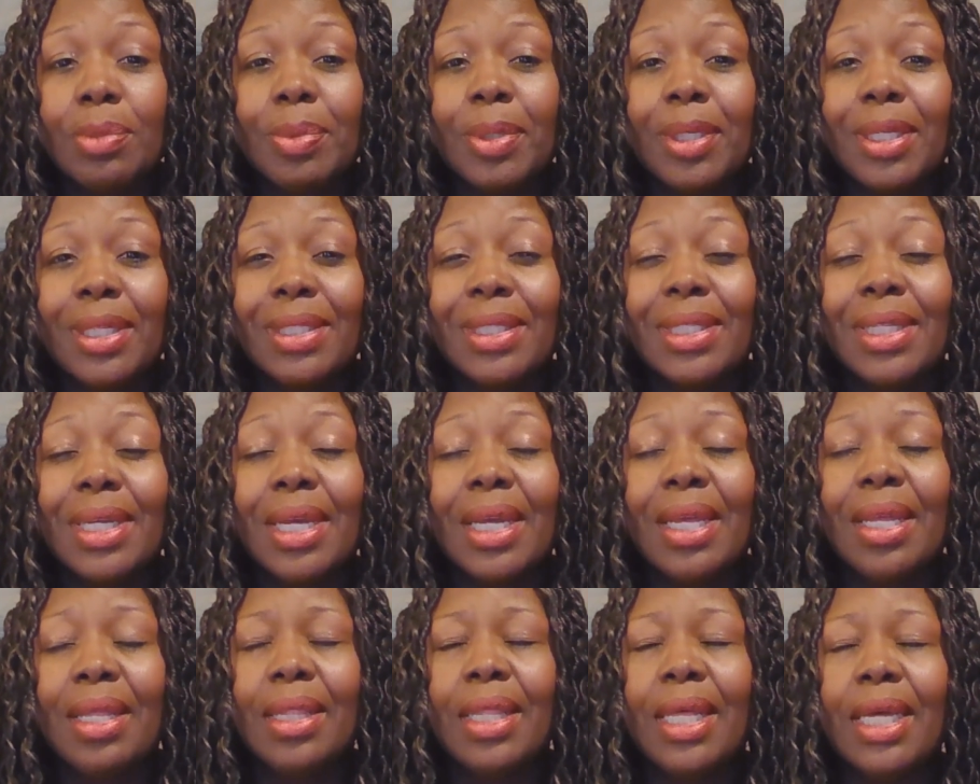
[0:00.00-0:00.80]
because
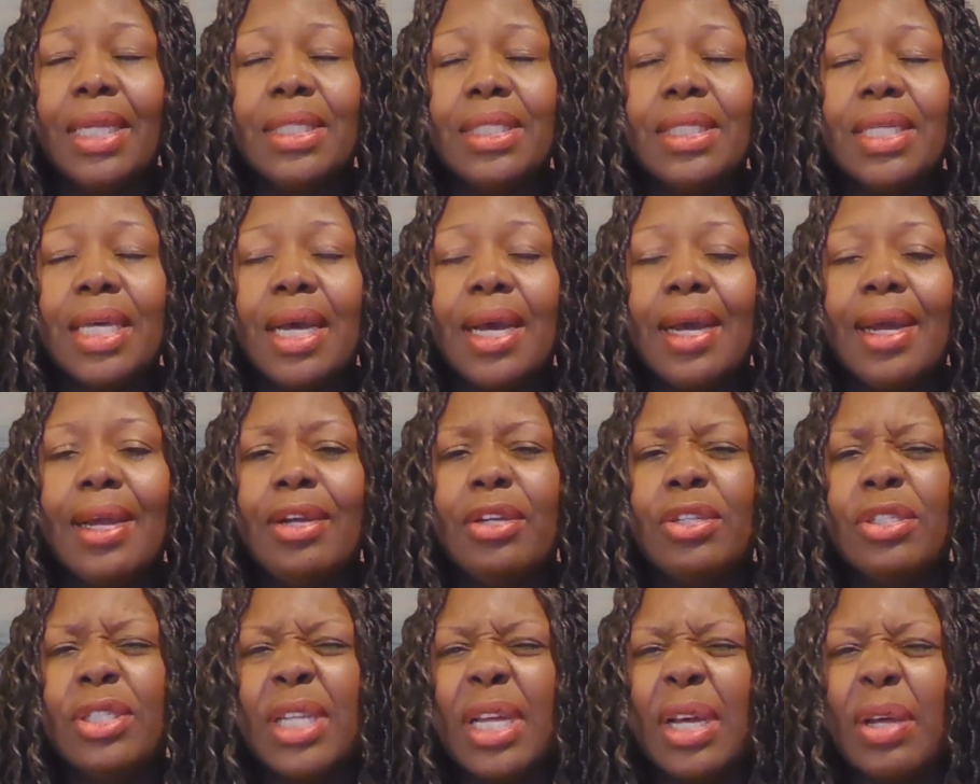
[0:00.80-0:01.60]
that
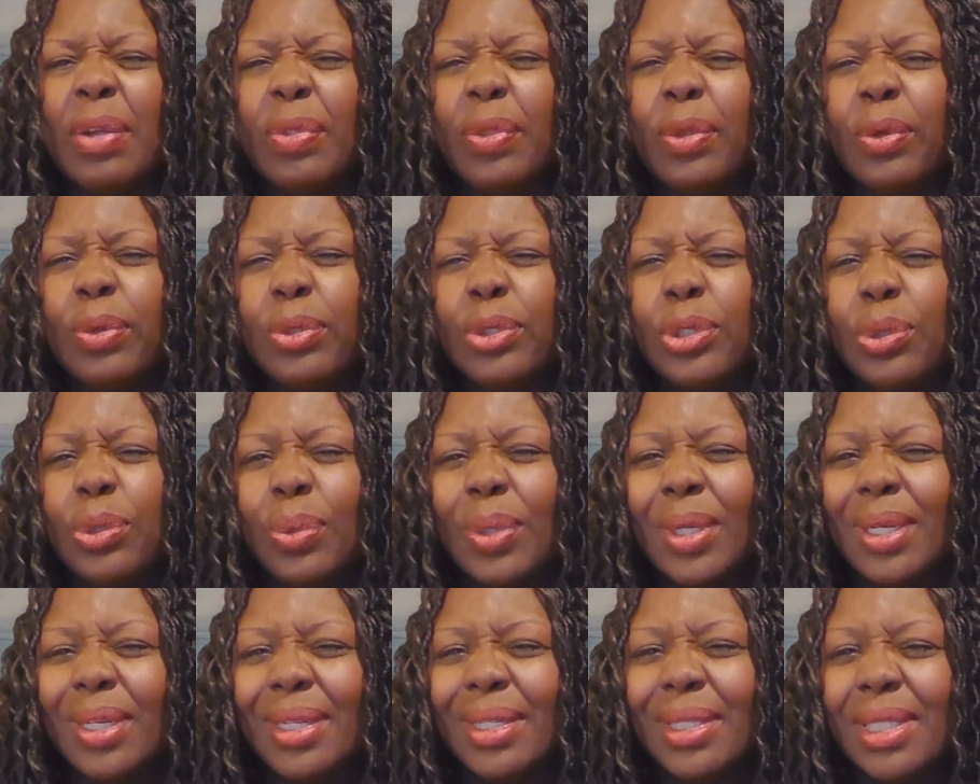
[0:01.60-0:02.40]
tires out those who
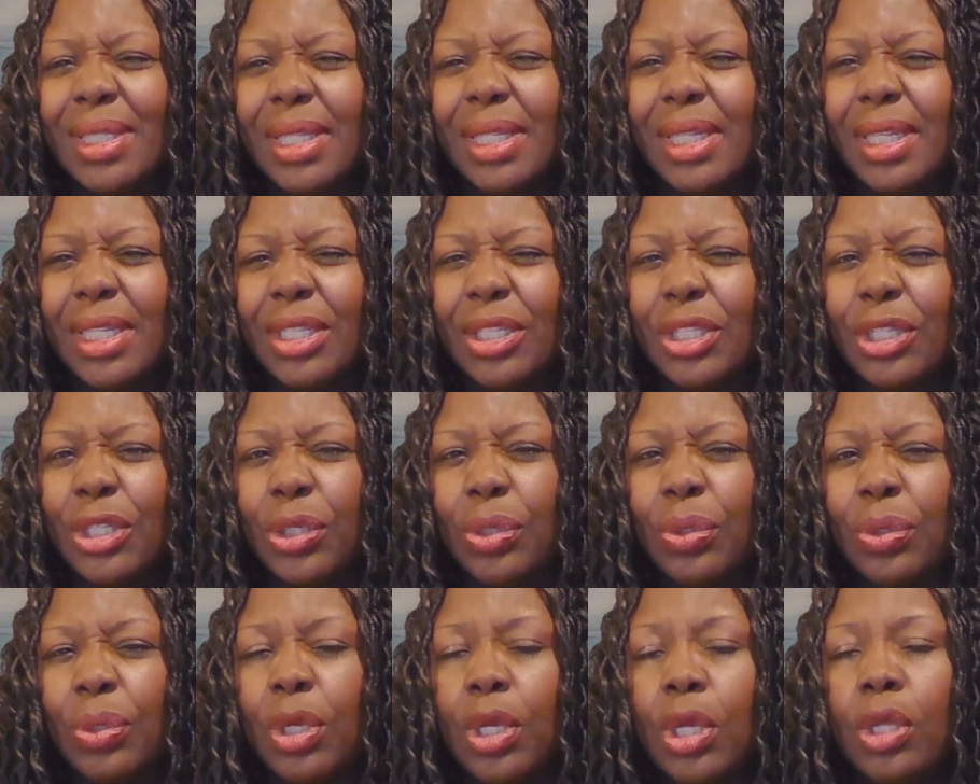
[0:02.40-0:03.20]
are listening to
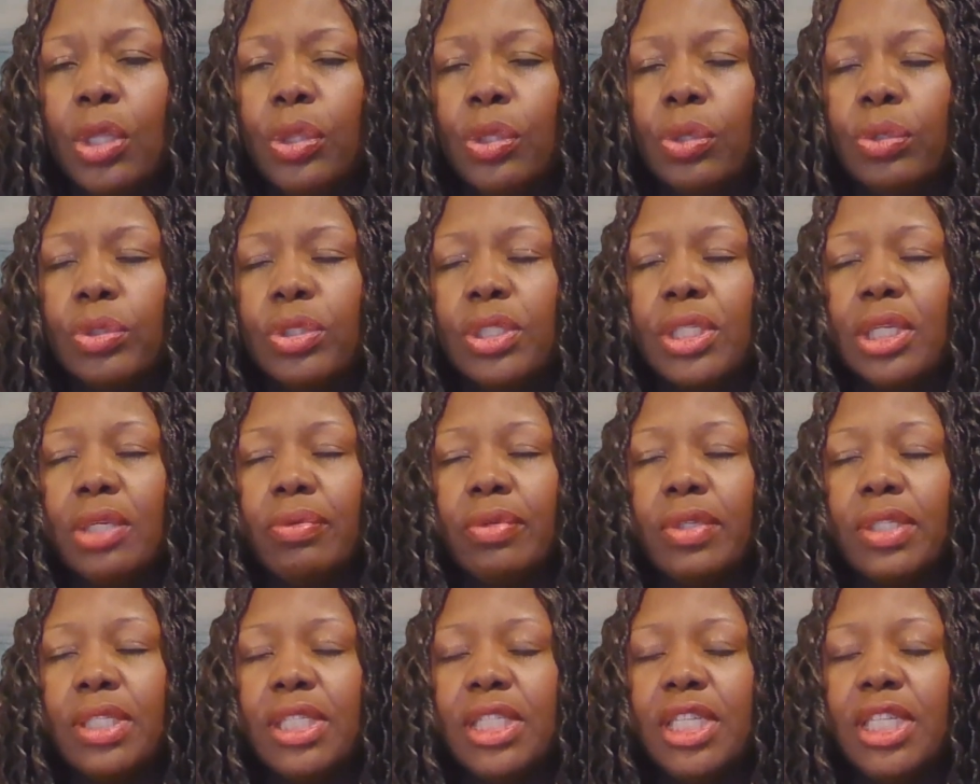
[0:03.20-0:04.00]
you. Those that are
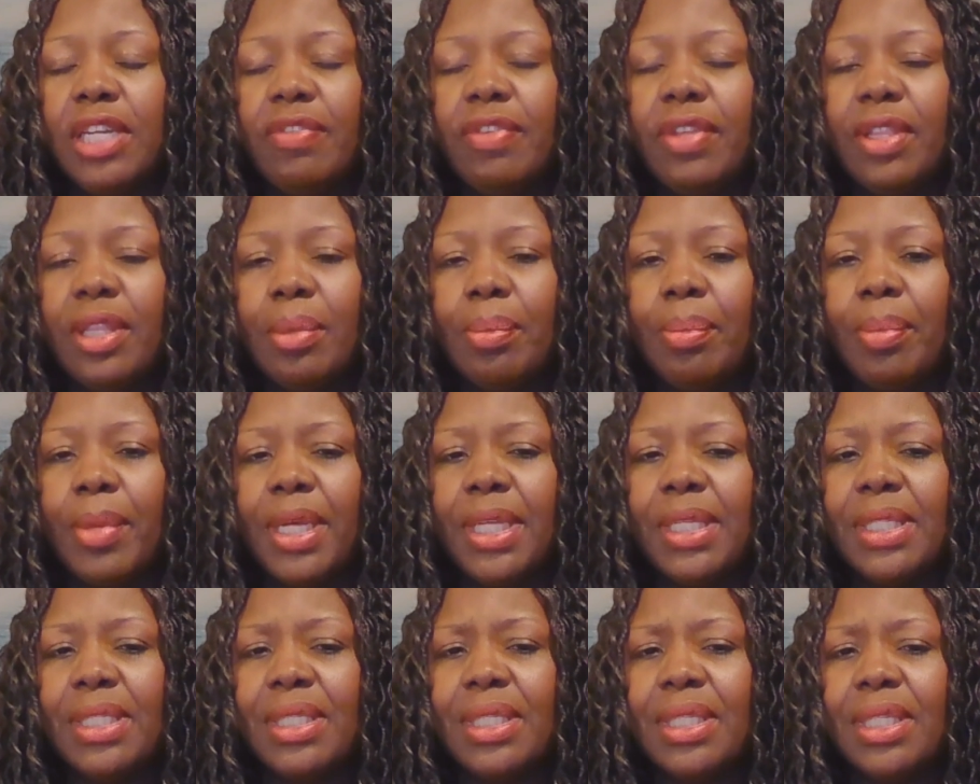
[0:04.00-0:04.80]
receiving the
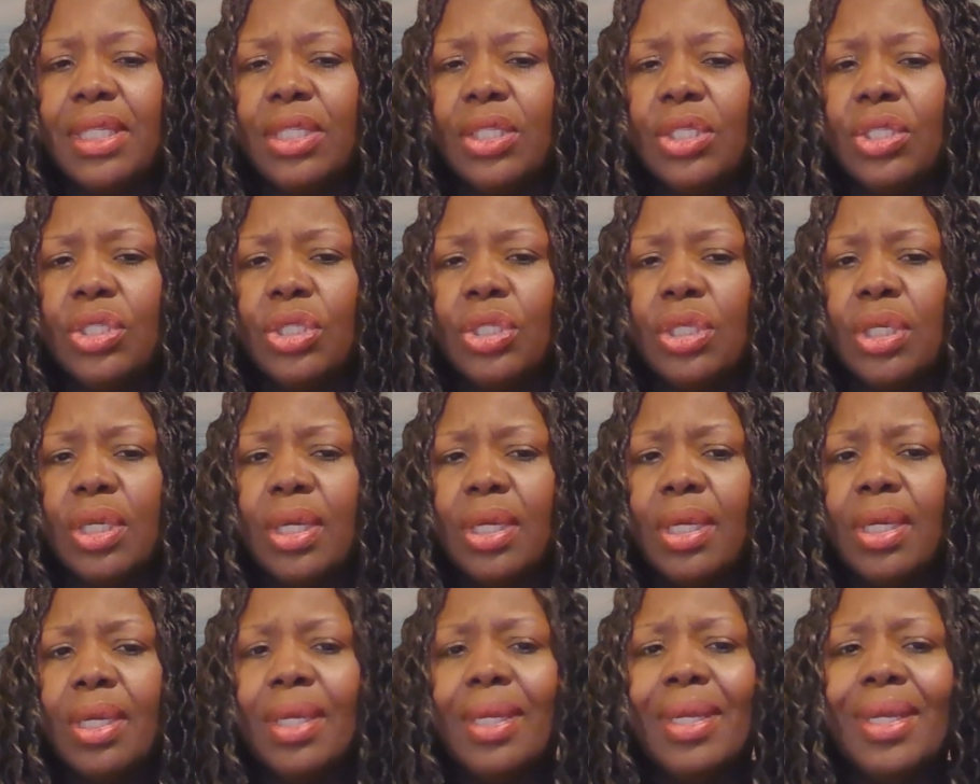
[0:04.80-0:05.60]
message,
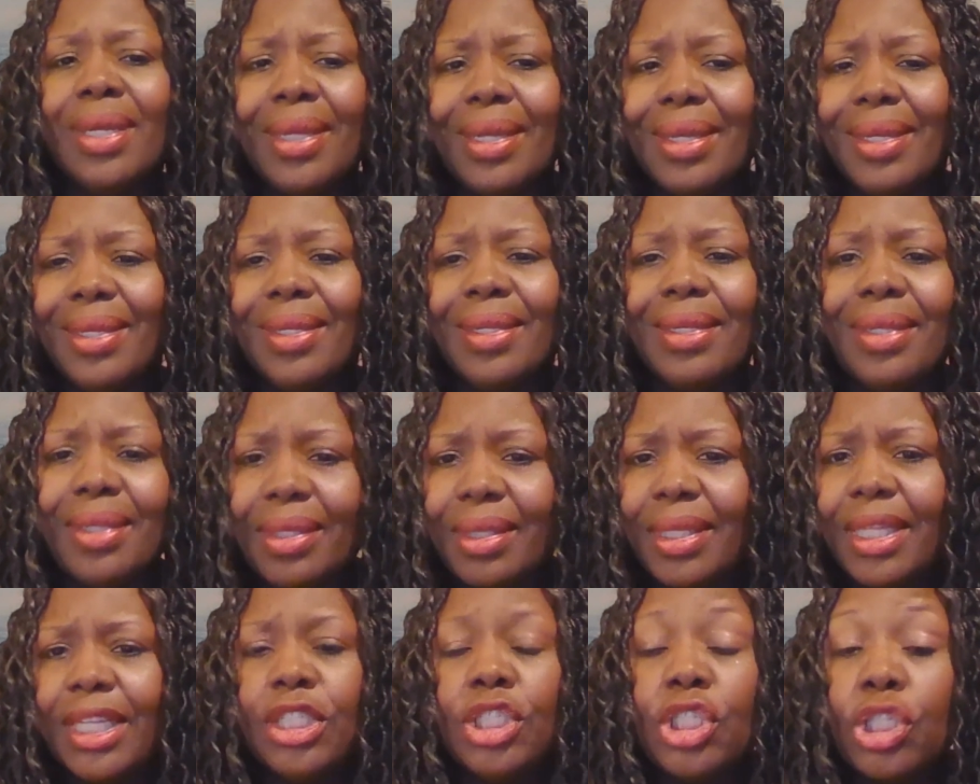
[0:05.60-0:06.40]

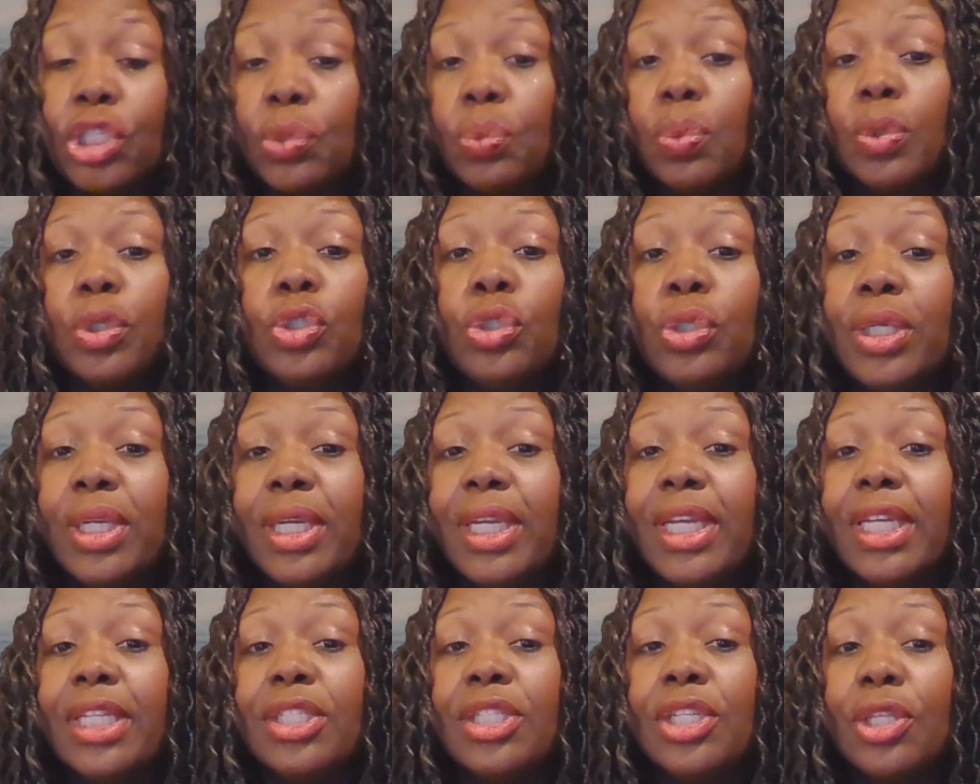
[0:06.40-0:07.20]
they just want you to
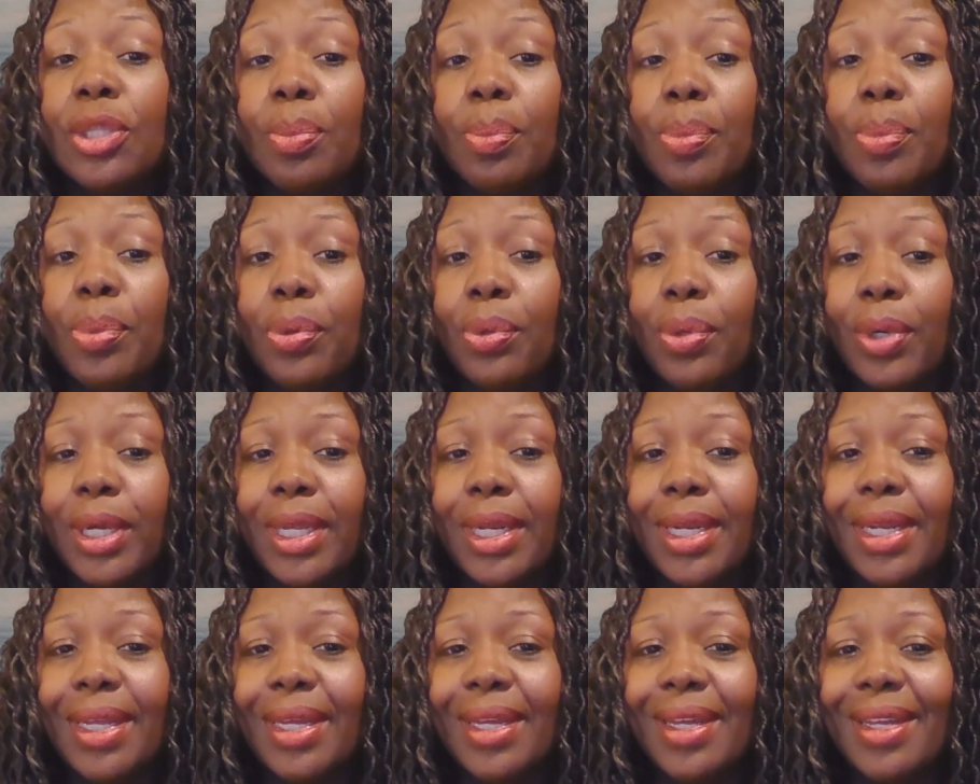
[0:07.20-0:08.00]
get to the
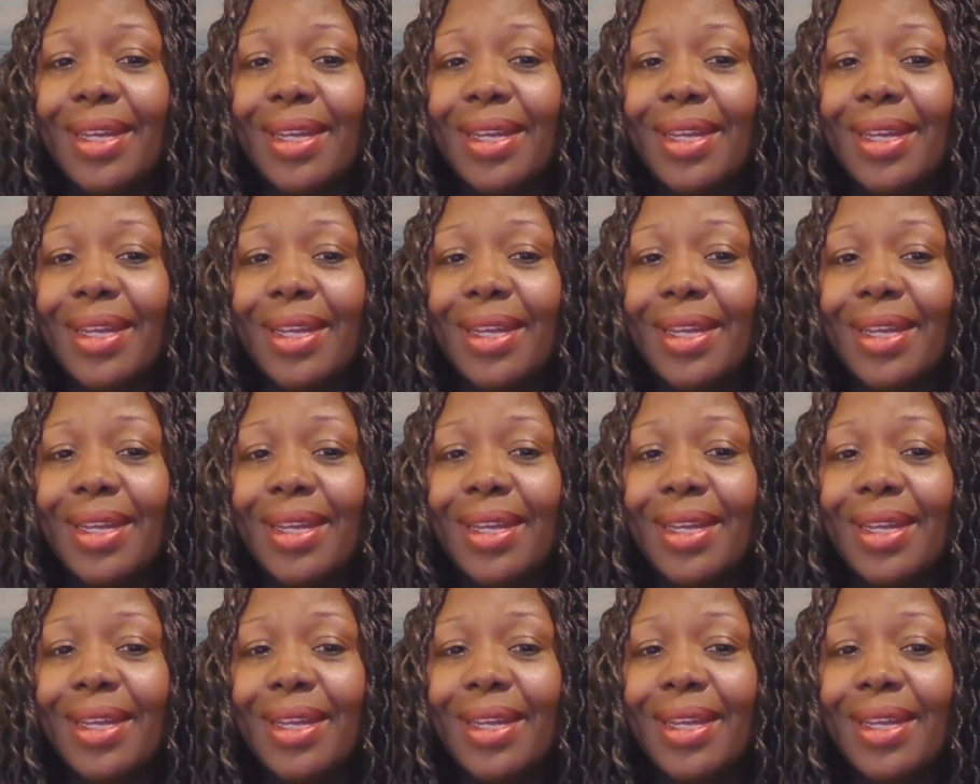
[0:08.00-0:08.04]
point.